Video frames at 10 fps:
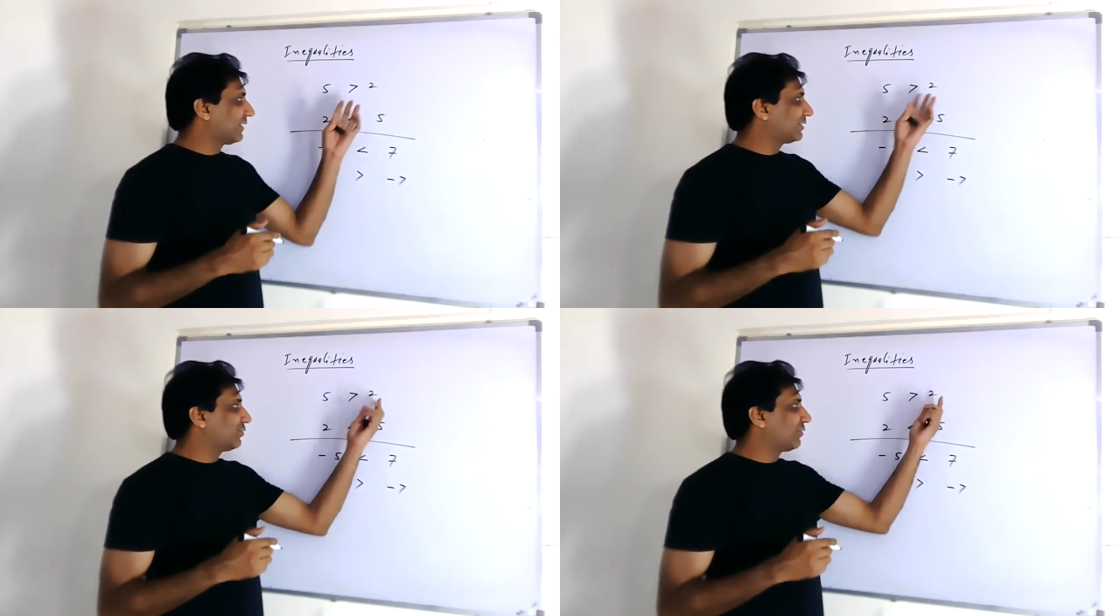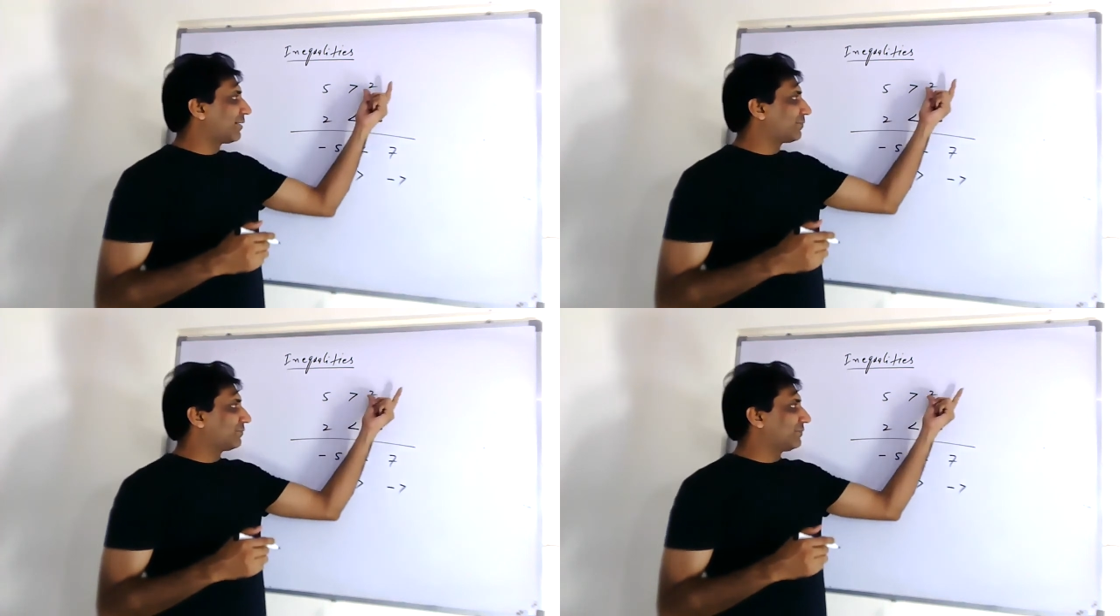you
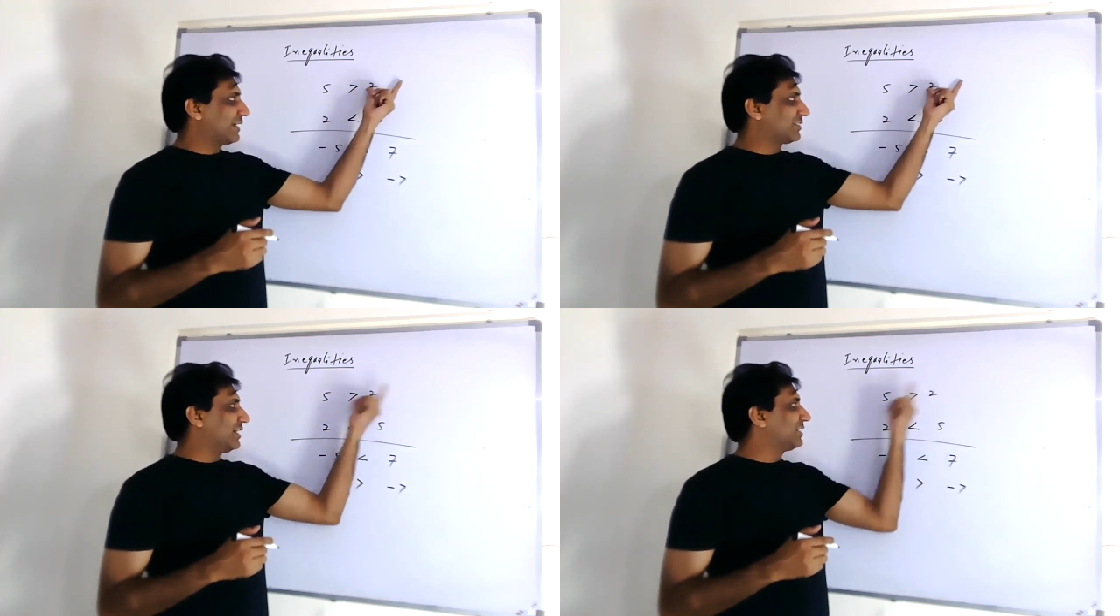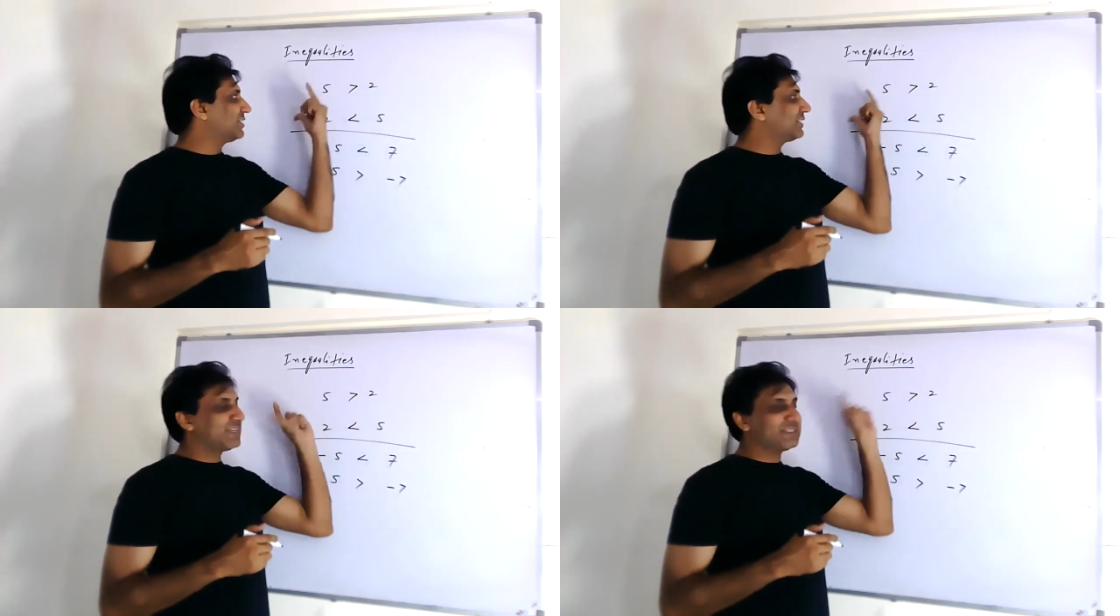are
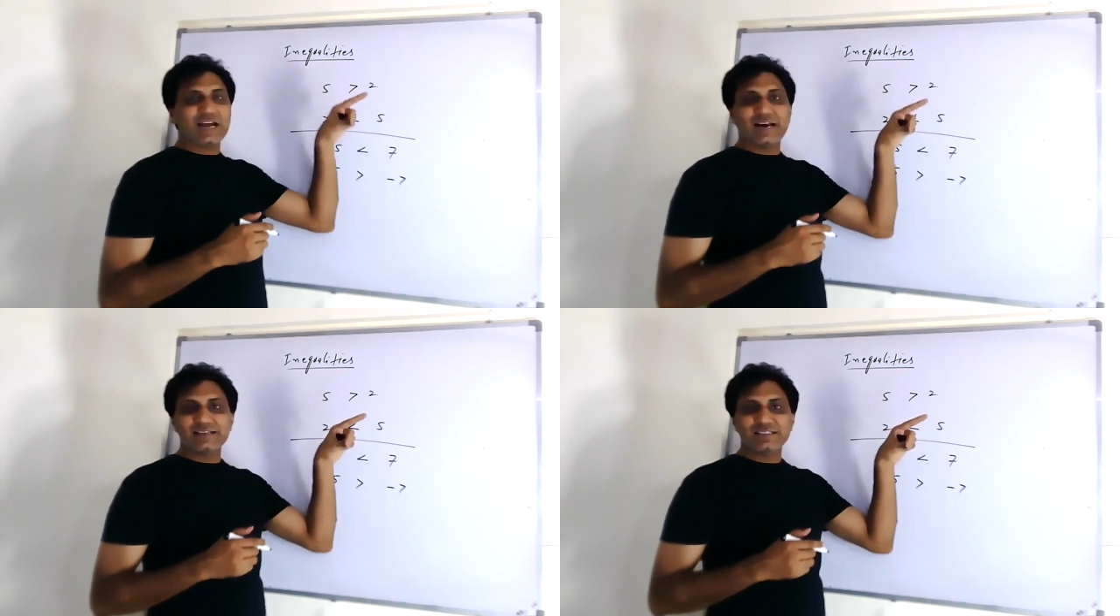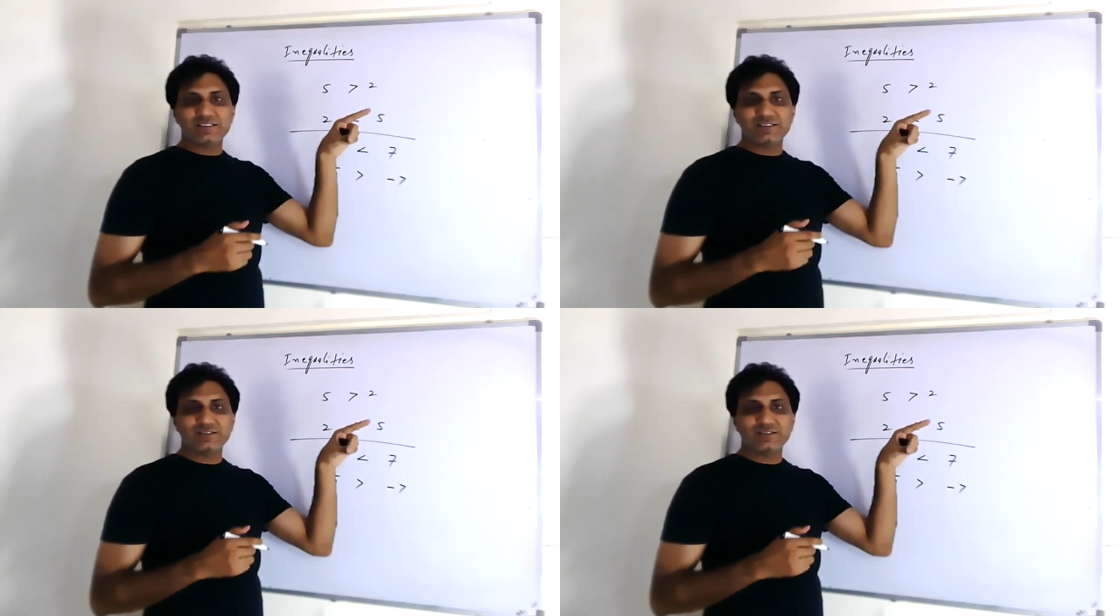exchanging the sides